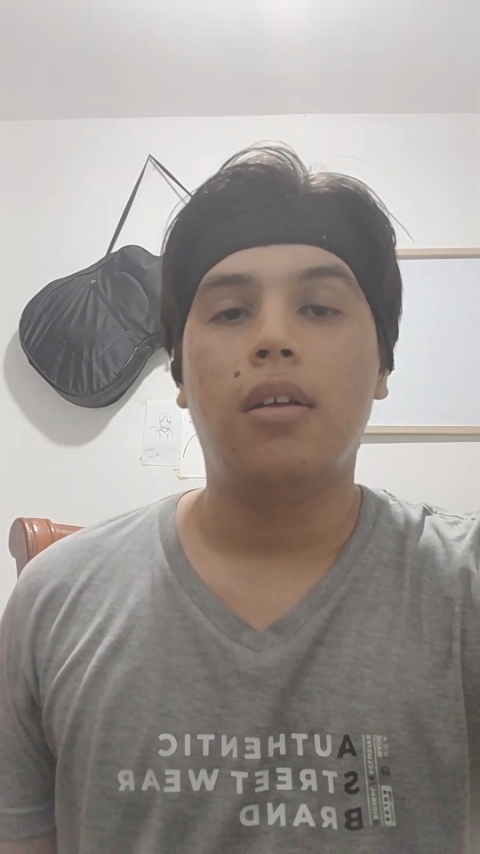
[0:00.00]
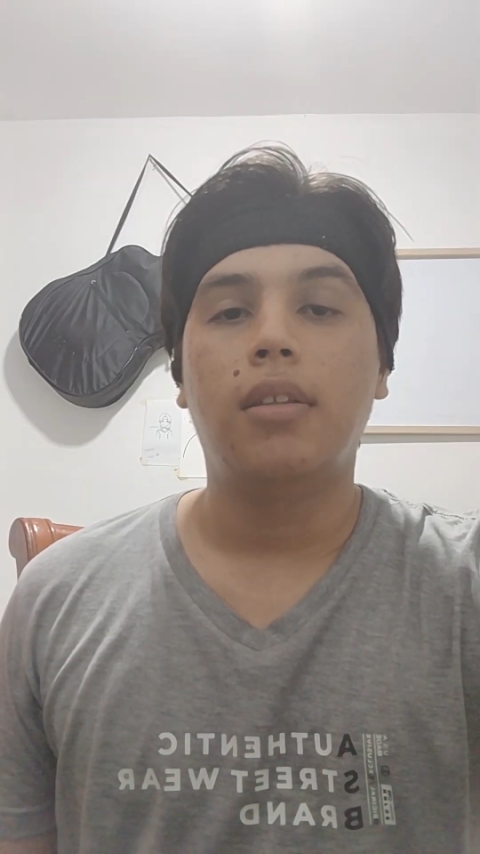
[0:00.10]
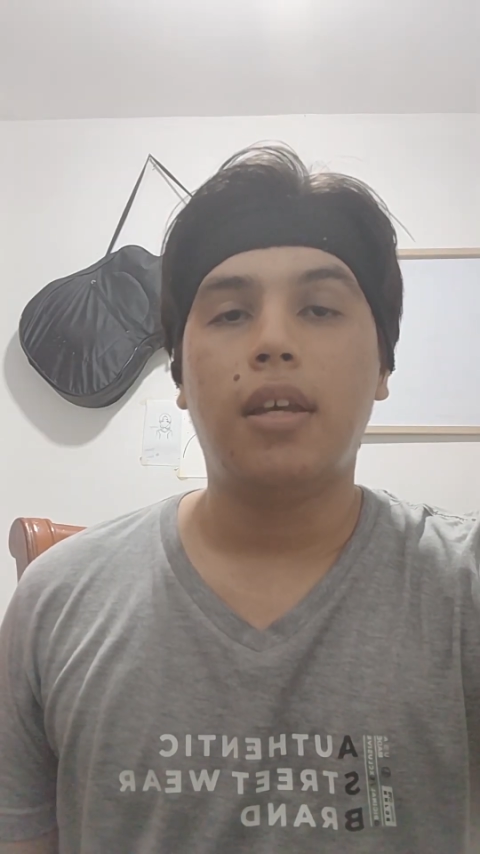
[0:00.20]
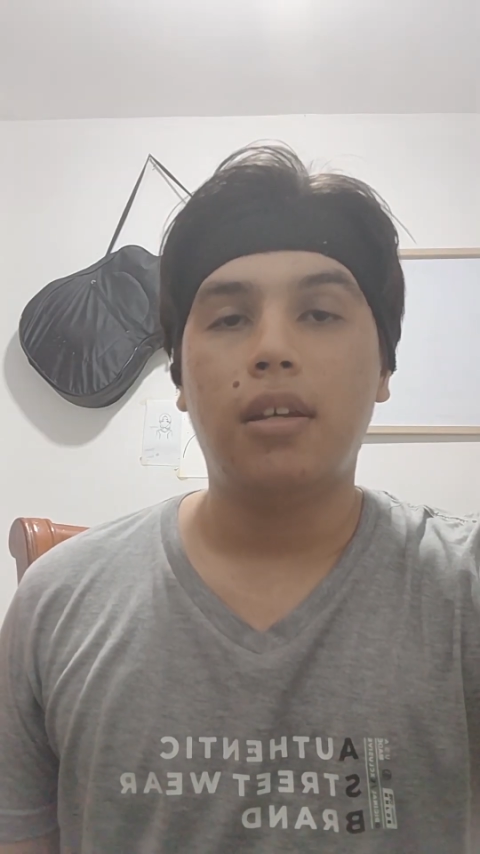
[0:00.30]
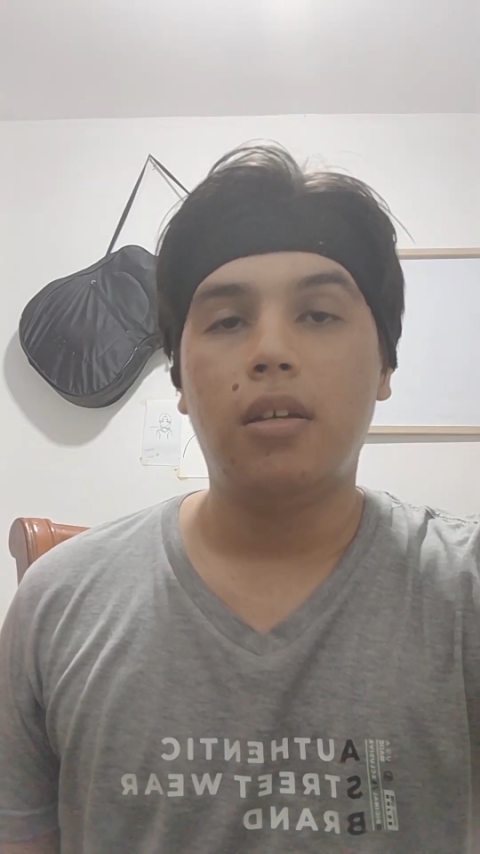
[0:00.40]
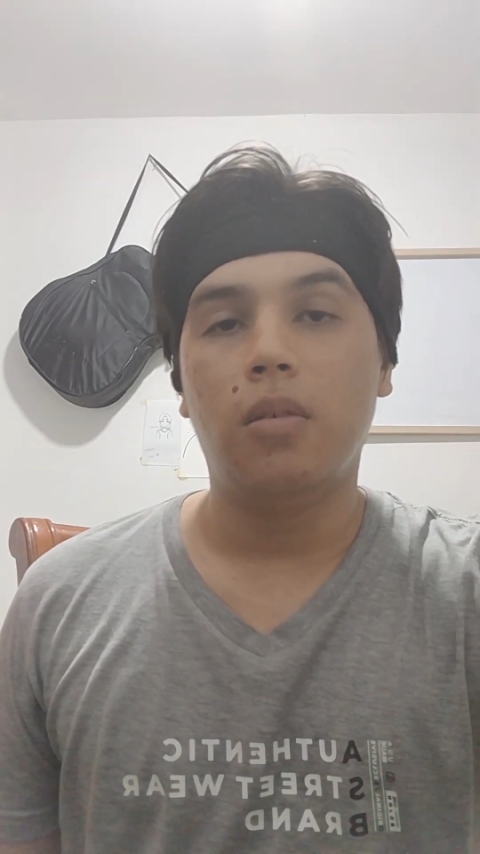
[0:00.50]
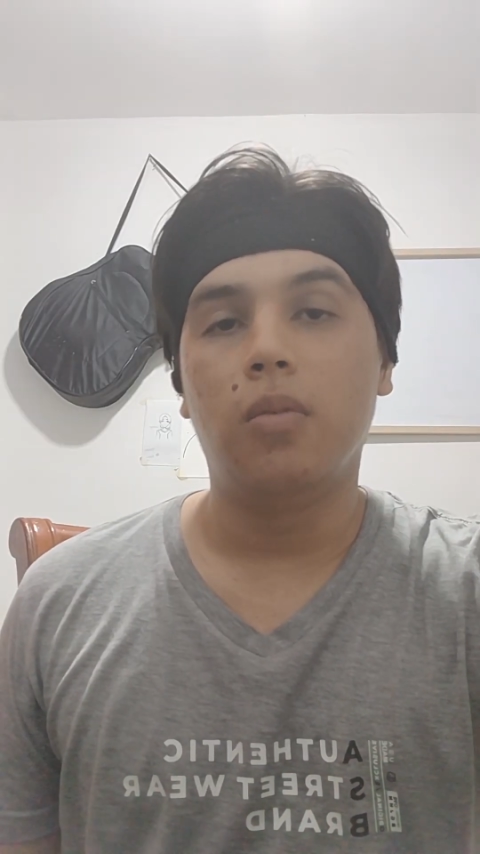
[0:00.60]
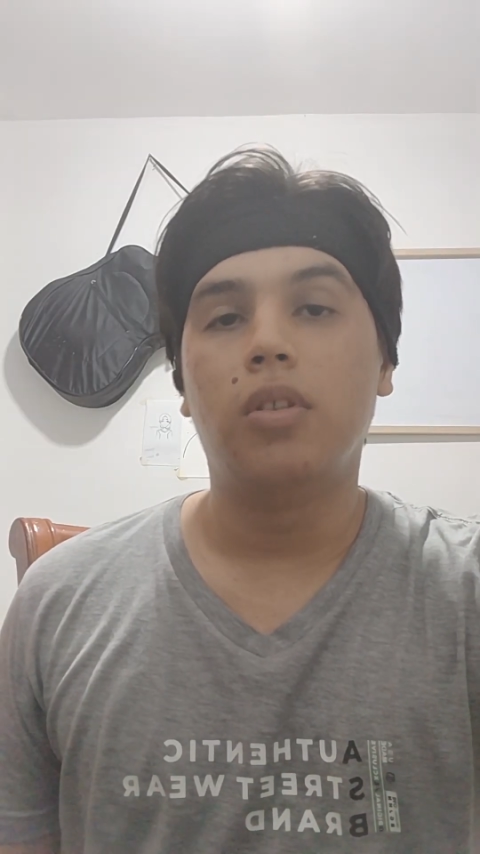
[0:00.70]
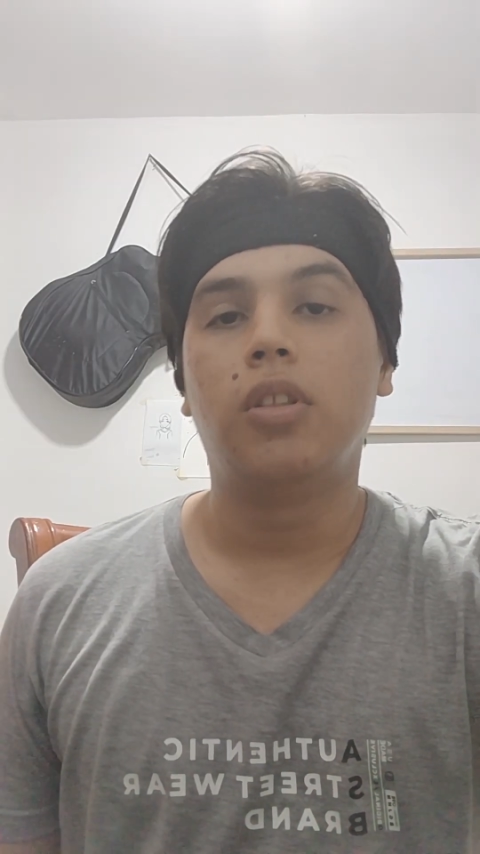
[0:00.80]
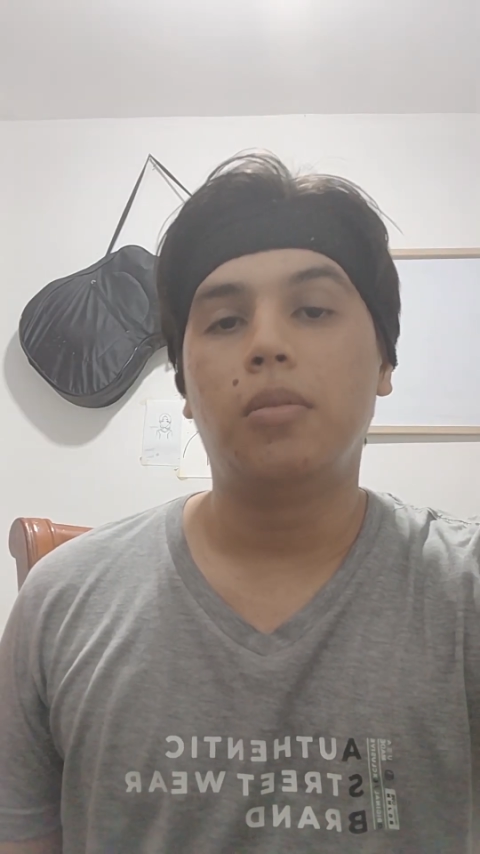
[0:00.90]
Thank you.
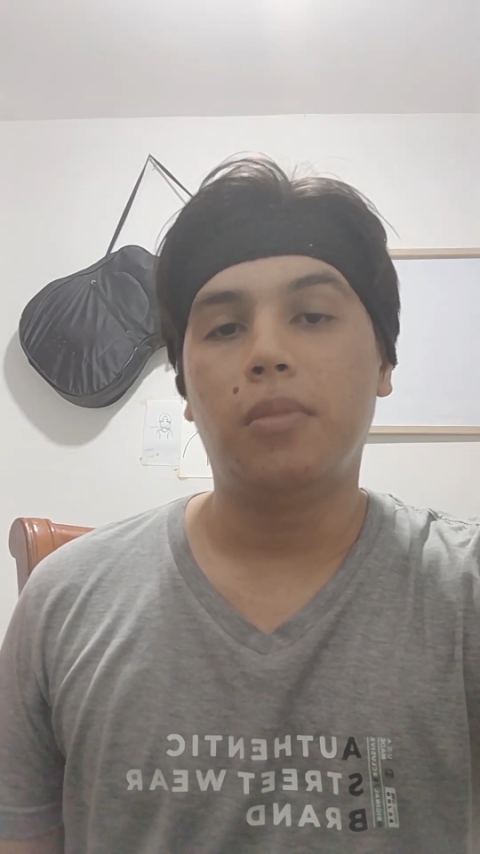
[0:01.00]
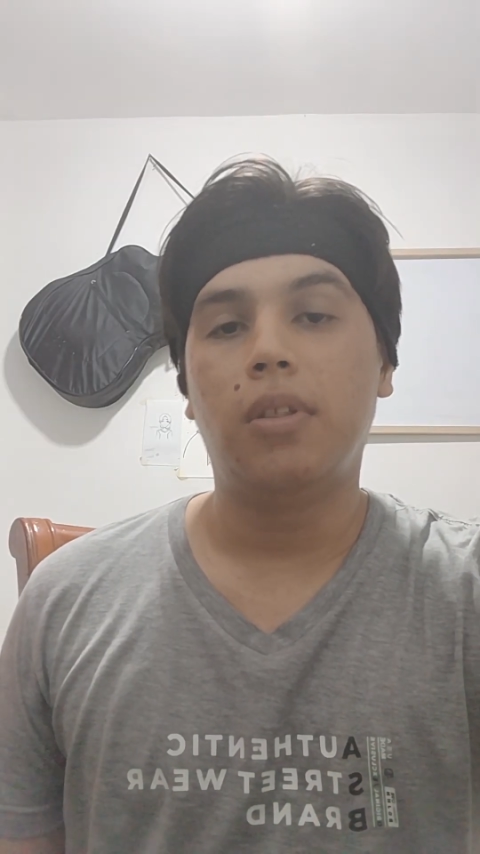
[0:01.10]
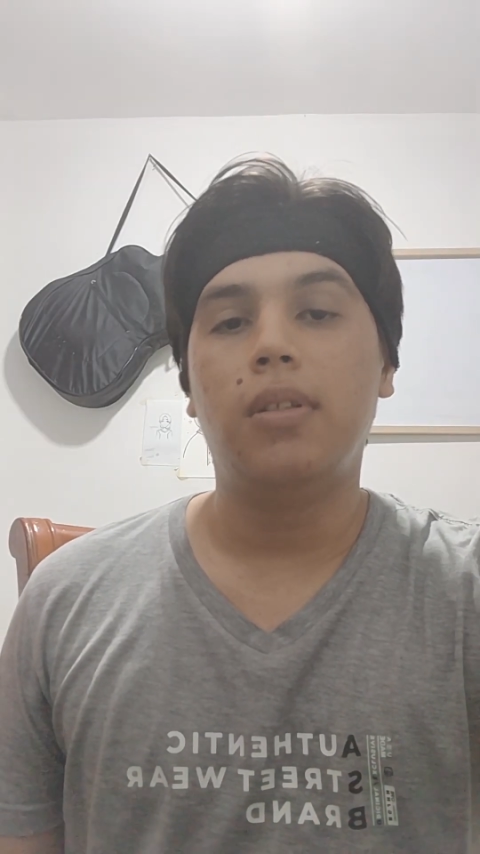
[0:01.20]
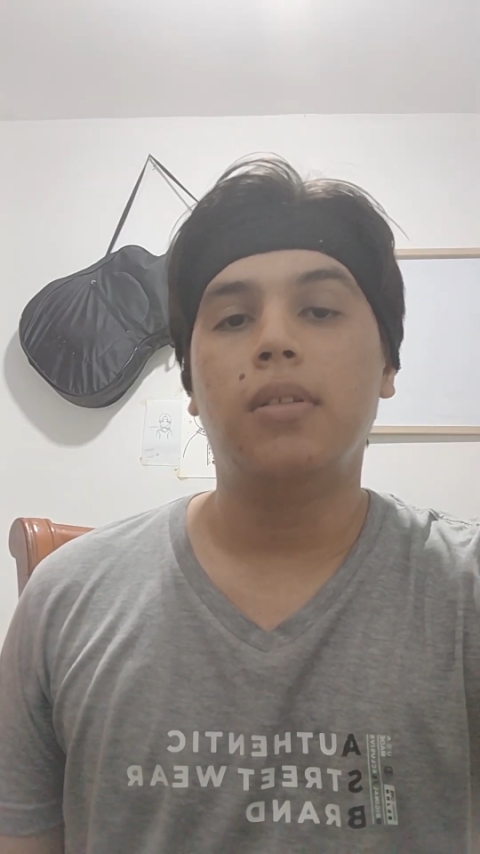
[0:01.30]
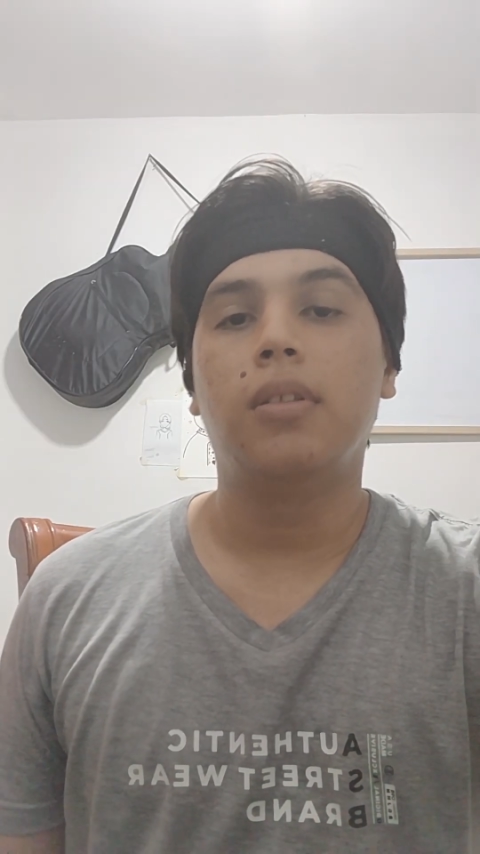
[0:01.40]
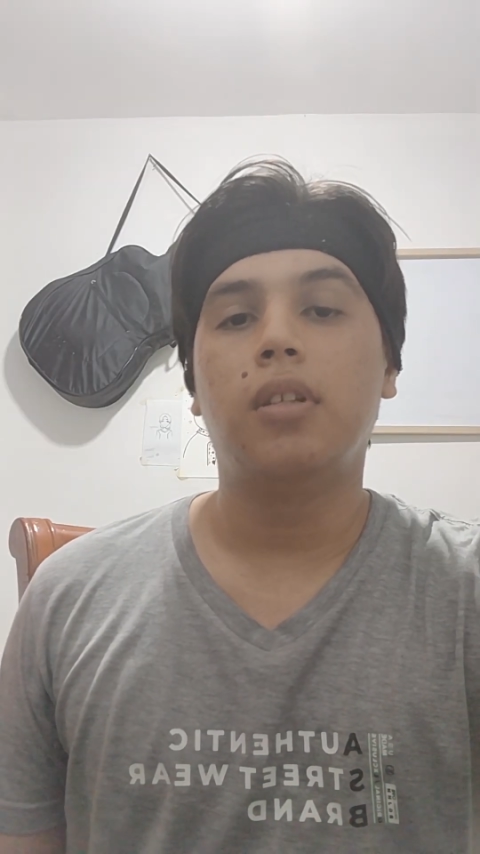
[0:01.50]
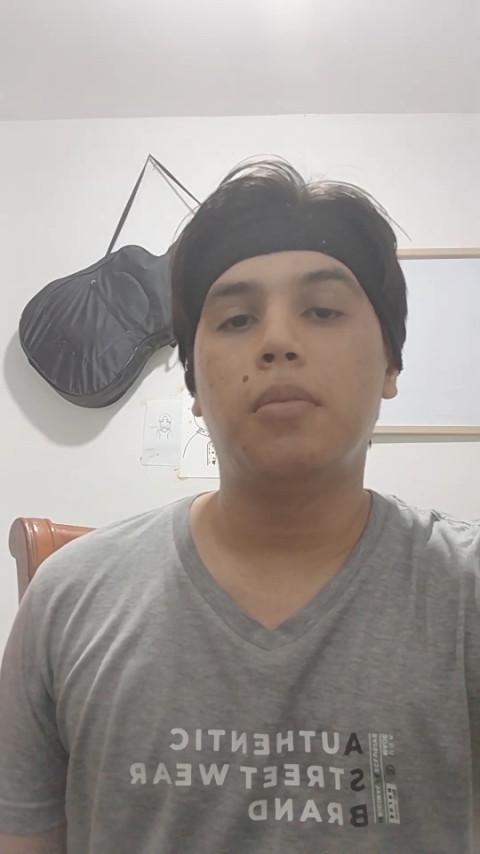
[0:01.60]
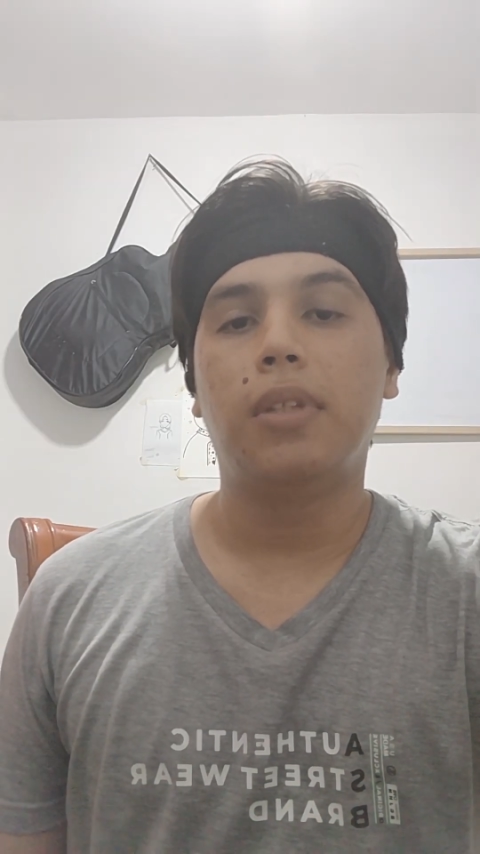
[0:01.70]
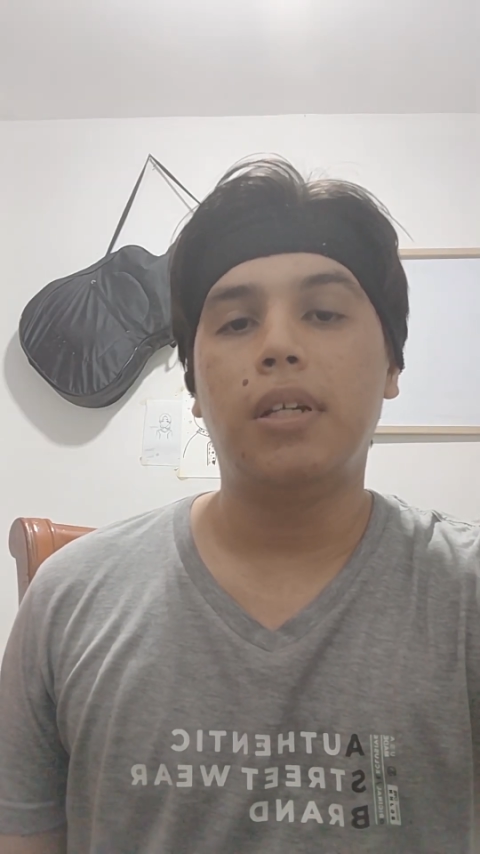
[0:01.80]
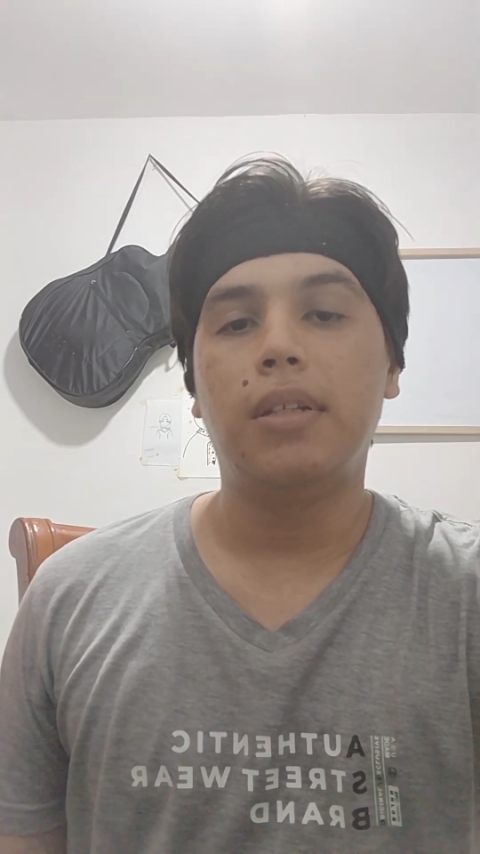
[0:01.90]

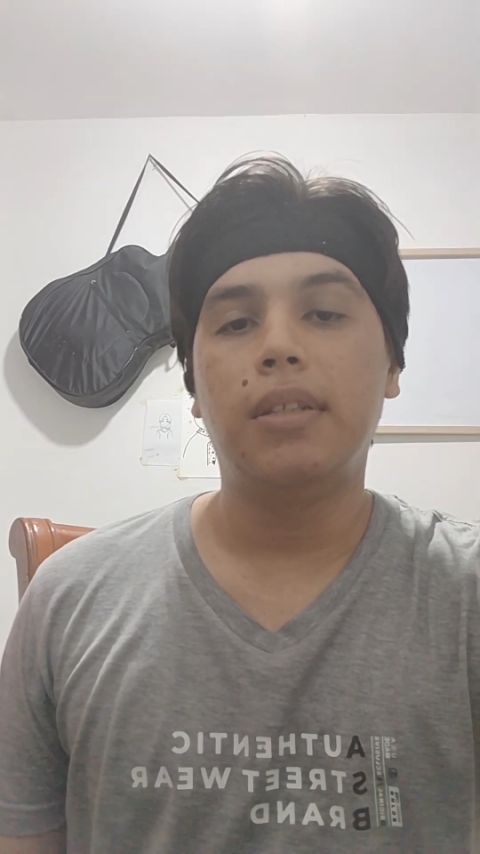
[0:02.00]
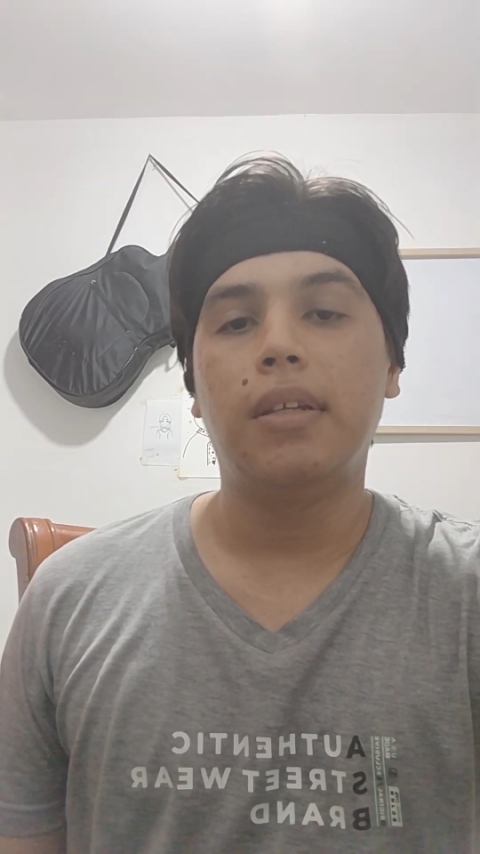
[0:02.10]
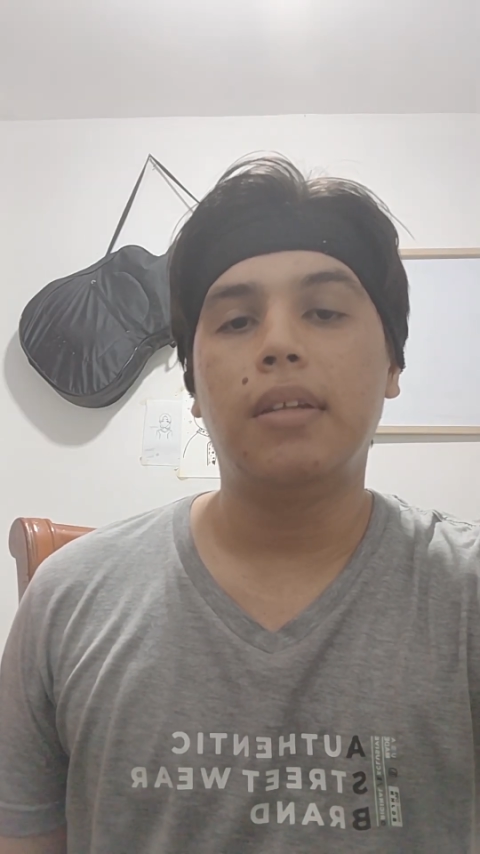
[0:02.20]
Sometimes